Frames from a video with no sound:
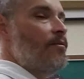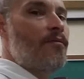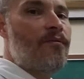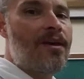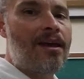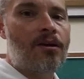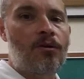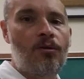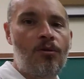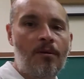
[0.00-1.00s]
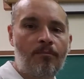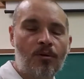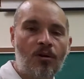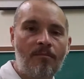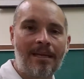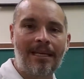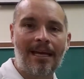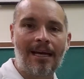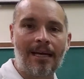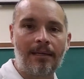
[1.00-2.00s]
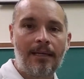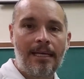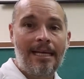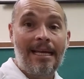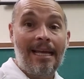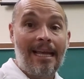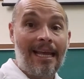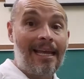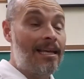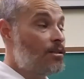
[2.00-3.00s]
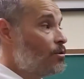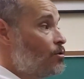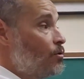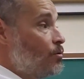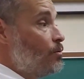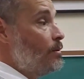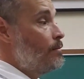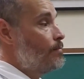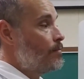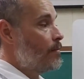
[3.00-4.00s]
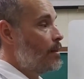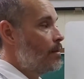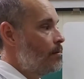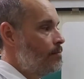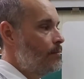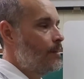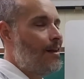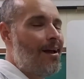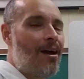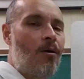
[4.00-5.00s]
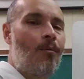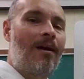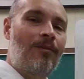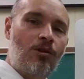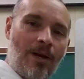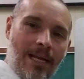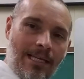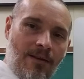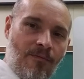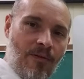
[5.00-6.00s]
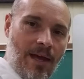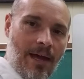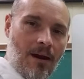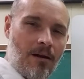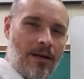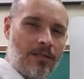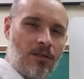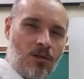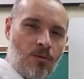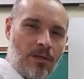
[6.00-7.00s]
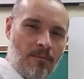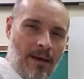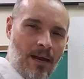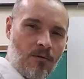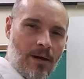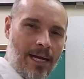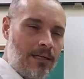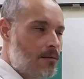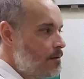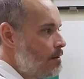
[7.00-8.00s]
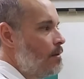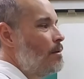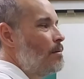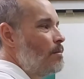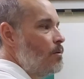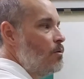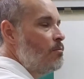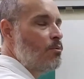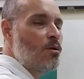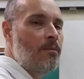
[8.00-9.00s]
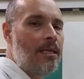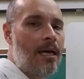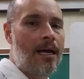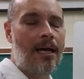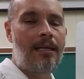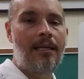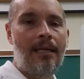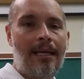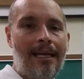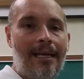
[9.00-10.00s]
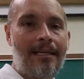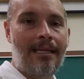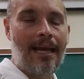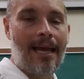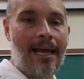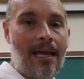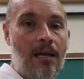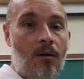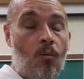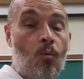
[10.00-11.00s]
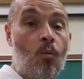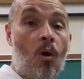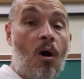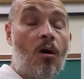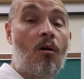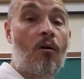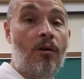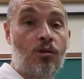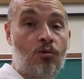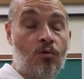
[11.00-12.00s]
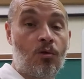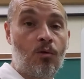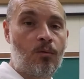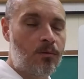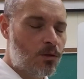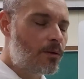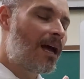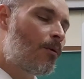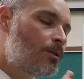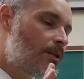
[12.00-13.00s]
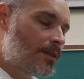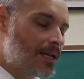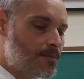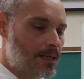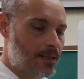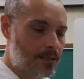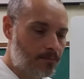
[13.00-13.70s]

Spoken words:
Faire une promenade is to, we have to translate faire, is to do or to make, right? Une promenade is a walk or a stroll. So now I want you to think about this.